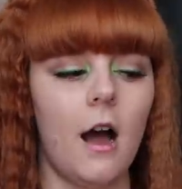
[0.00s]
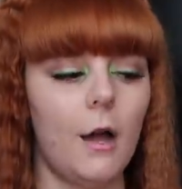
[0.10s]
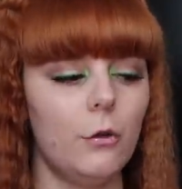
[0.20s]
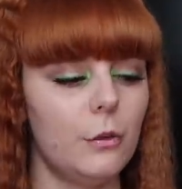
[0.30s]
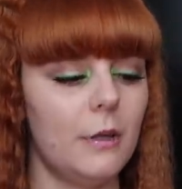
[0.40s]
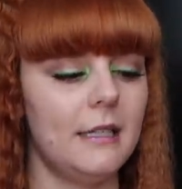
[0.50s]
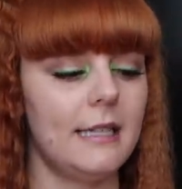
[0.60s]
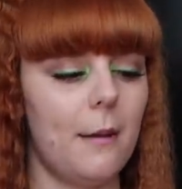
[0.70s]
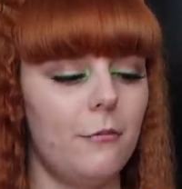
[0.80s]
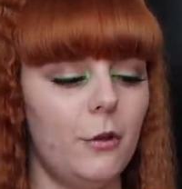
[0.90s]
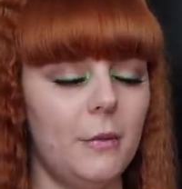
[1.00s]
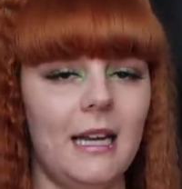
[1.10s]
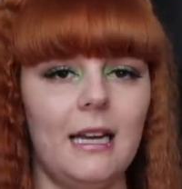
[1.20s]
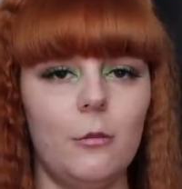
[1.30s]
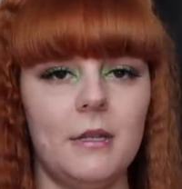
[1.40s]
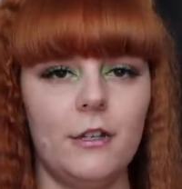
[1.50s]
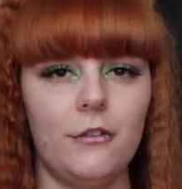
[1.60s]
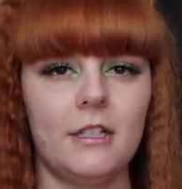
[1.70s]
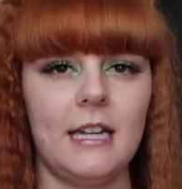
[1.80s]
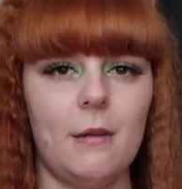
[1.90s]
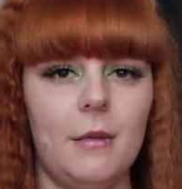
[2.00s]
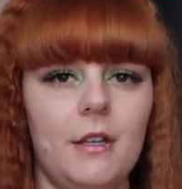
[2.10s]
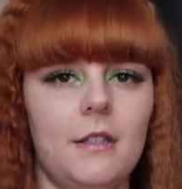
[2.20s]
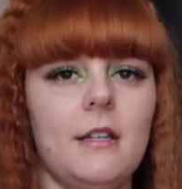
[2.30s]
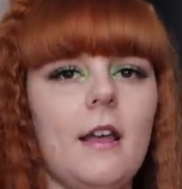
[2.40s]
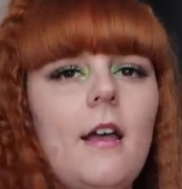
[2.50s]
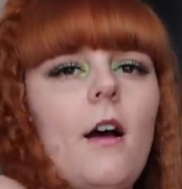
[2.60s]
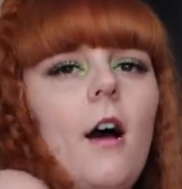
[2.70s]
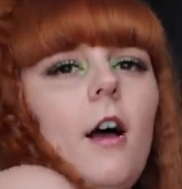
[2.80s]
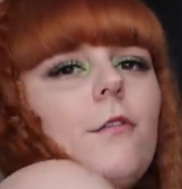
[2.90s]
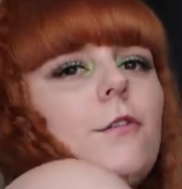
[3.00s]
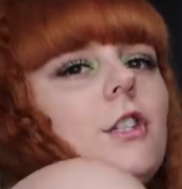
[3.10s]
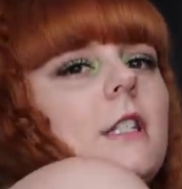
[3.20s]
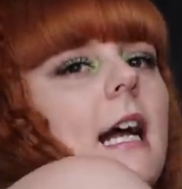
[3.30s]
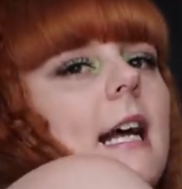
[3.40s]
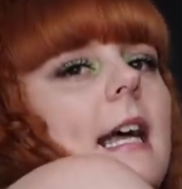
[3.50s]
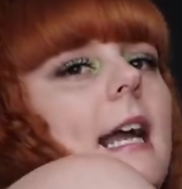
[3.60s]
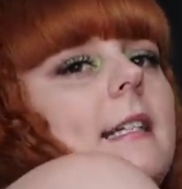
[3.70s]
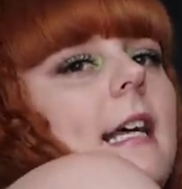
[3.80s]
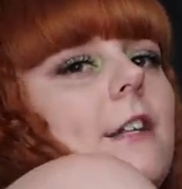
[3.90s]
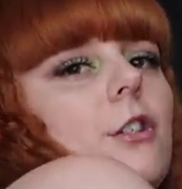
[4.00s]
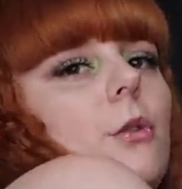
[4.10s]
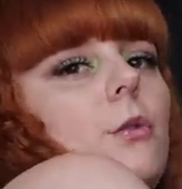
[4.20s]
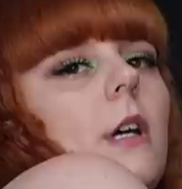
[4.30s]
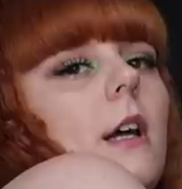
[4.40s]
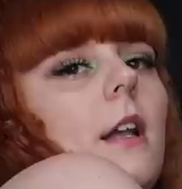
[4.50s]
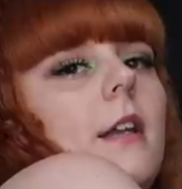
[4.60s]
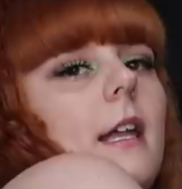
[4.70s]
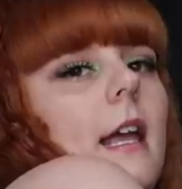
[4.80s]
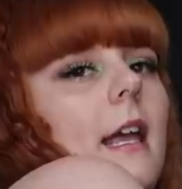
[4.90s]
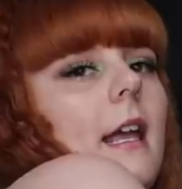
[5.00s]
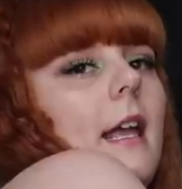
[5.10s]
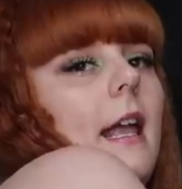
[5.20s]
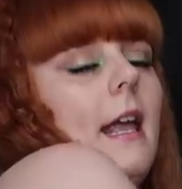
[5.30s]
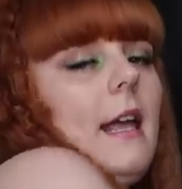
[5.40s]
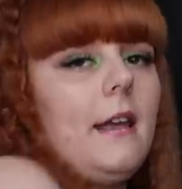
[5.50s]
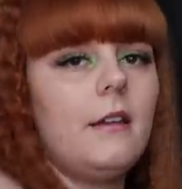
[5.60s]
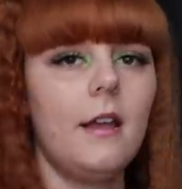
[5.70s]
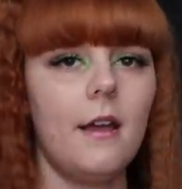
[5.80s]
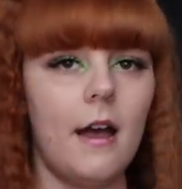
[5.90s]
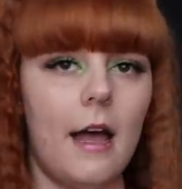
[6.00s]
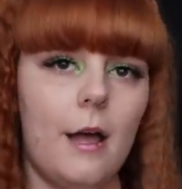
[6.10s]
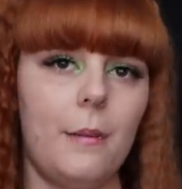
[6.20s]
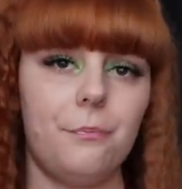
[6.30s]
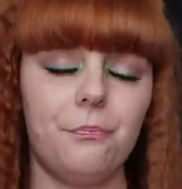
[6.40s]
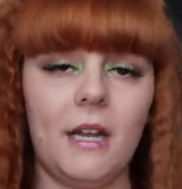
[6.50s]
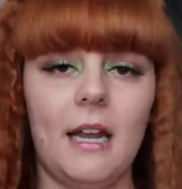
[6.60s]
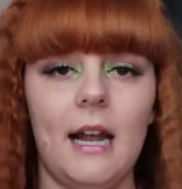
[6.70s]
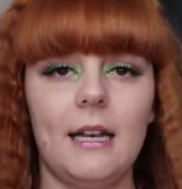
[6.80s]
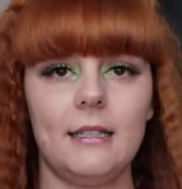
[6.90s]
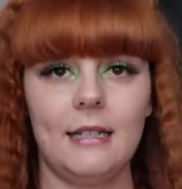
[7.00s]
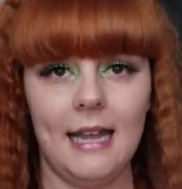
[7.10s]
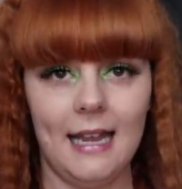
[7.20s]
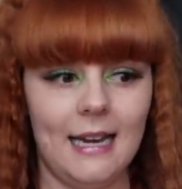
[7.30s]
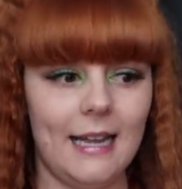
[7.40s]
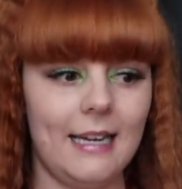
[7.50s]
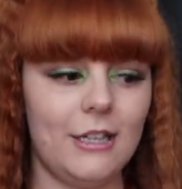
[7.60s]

I also wanted to say I'm filming it a little bit different today because I've just had a tattoo done here, and it's healing.